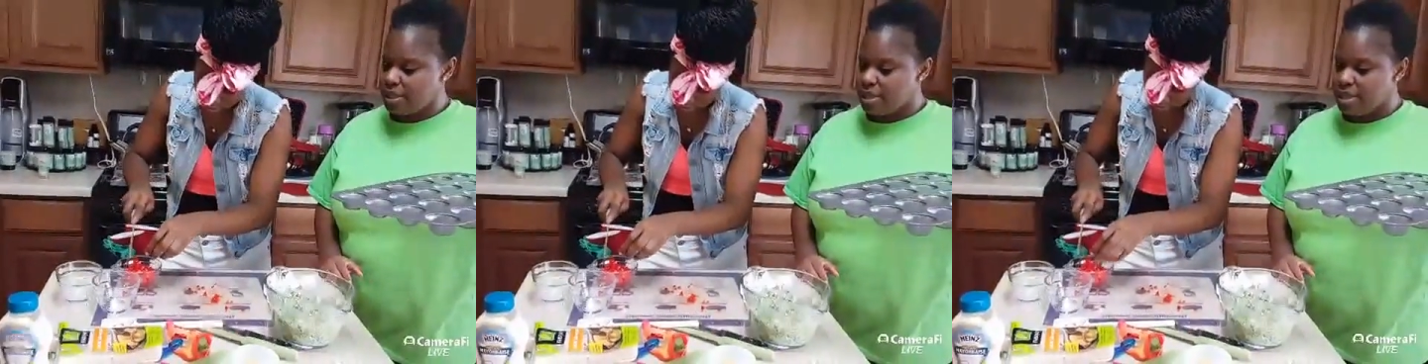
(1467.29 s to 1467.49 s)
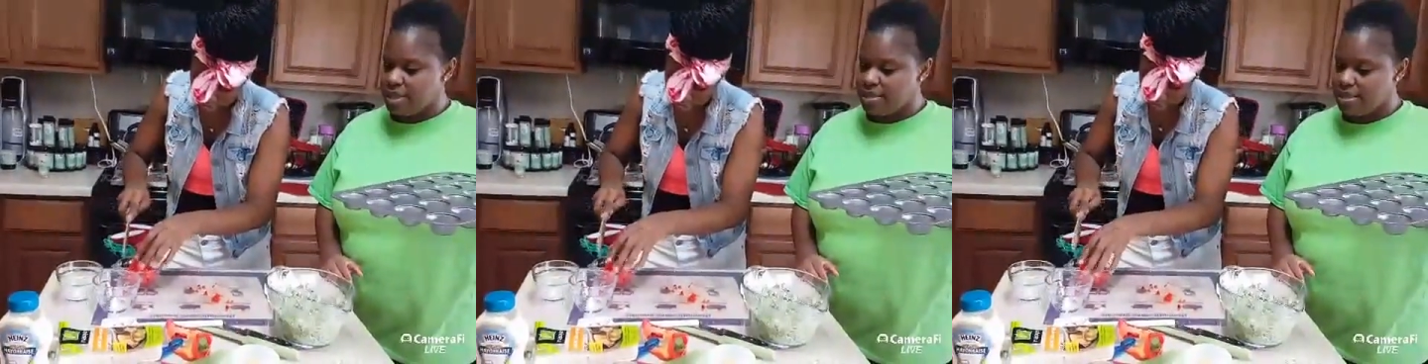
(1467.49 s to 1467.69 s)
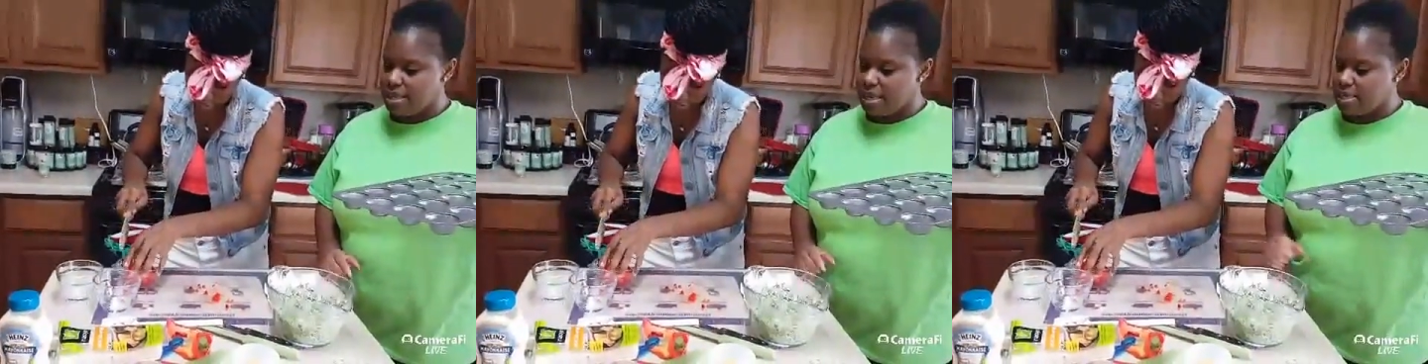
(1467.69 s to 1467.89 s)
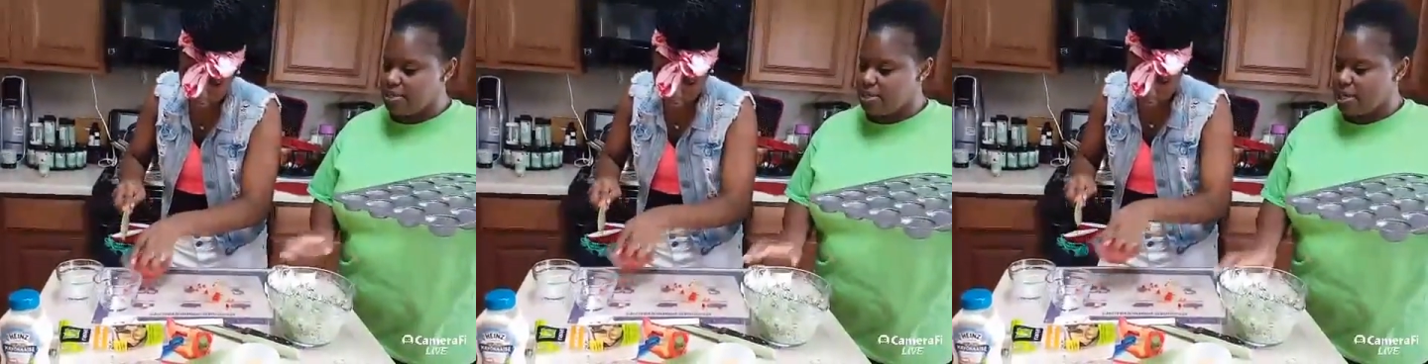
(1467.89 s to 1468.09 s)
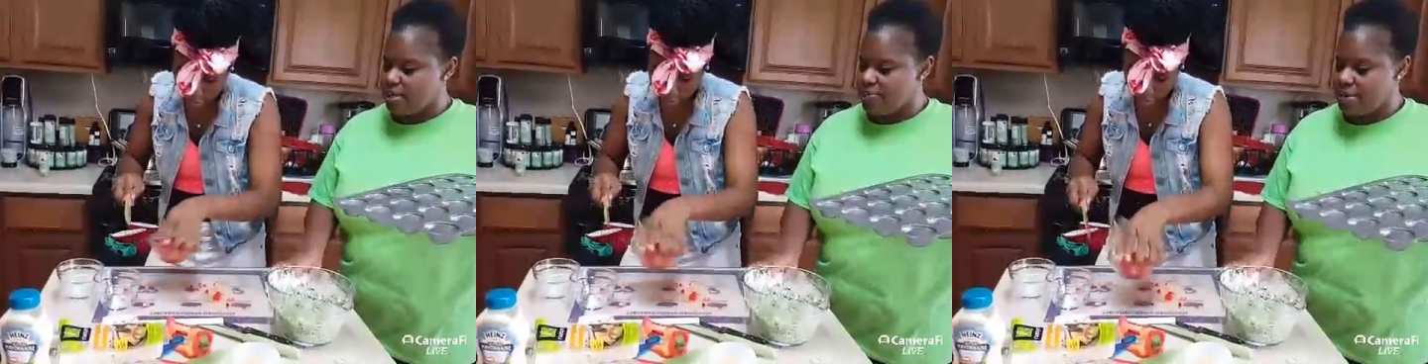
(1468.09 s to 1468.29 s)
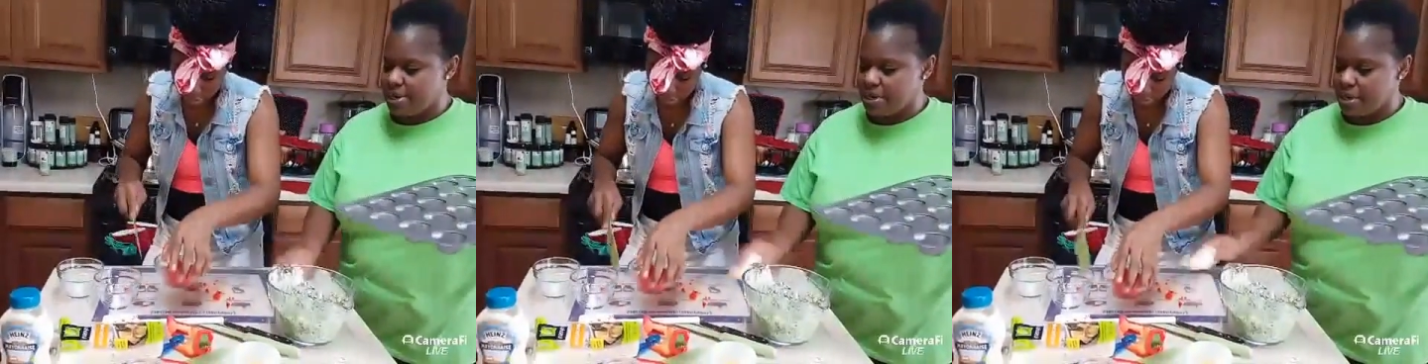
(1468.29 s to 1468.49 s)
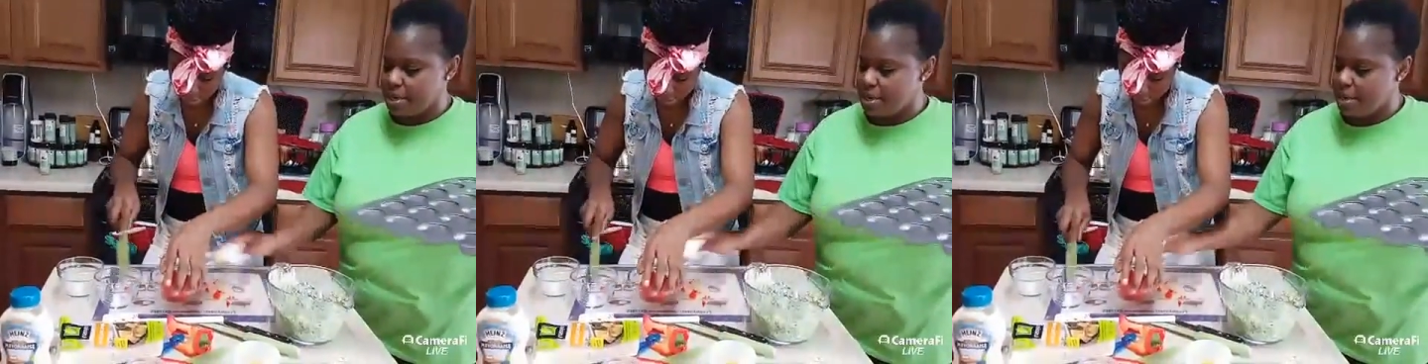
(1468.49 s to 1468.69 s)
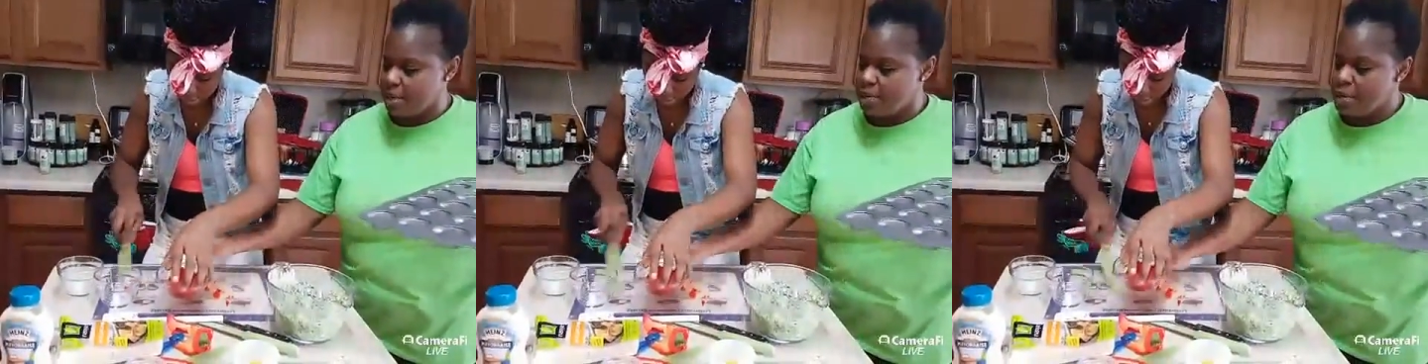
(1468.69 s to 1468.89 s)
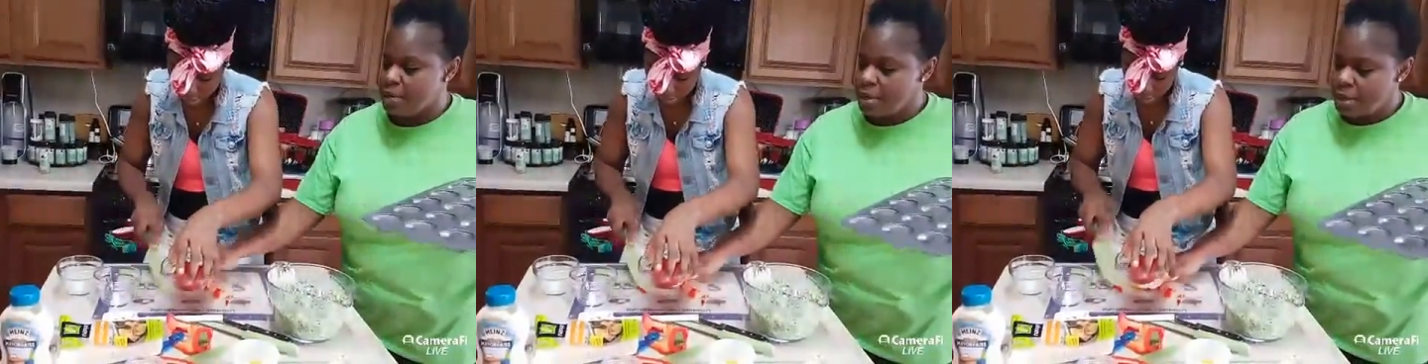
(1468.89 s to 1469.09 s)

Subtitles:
things and I just get ready to go.